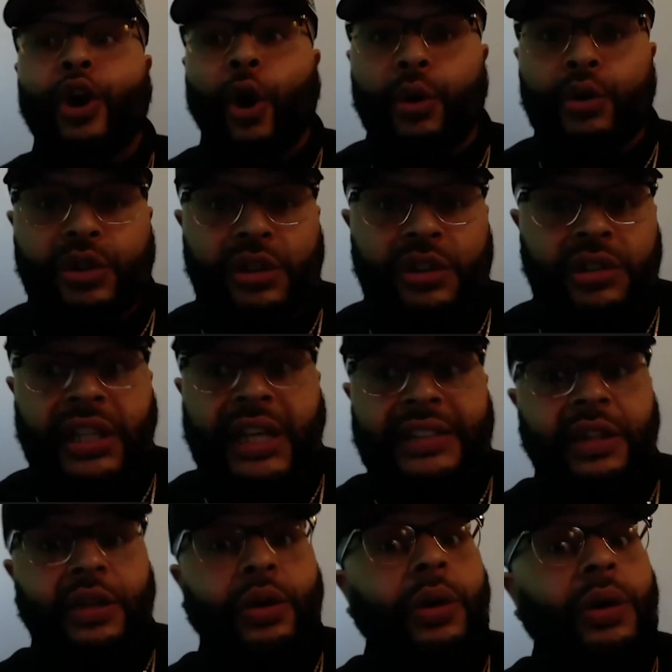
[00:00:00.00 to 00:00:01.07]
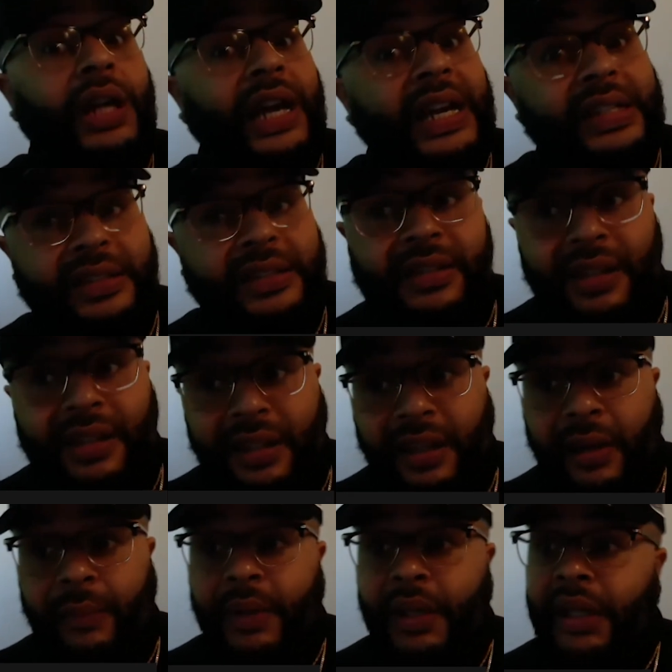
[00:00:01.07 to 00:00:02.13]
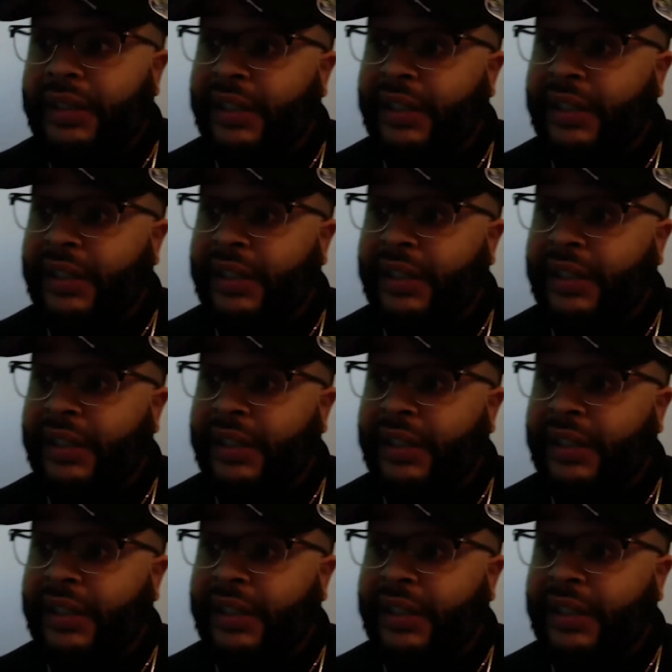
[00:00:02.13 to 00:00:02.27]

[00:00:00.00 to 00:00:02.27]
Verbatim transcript: cultures like the Caucasians and them,